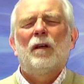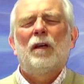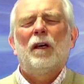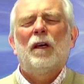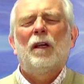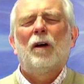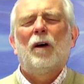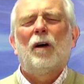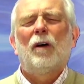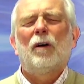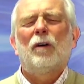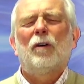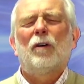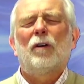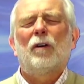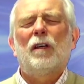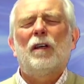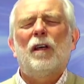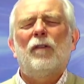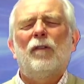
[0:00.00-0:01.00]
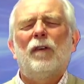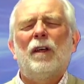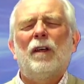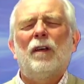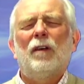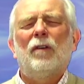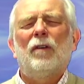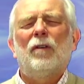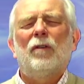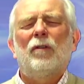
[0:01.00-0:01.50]
in all your
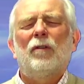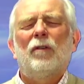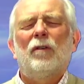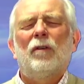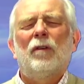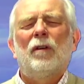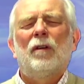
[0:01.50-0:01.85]
givings,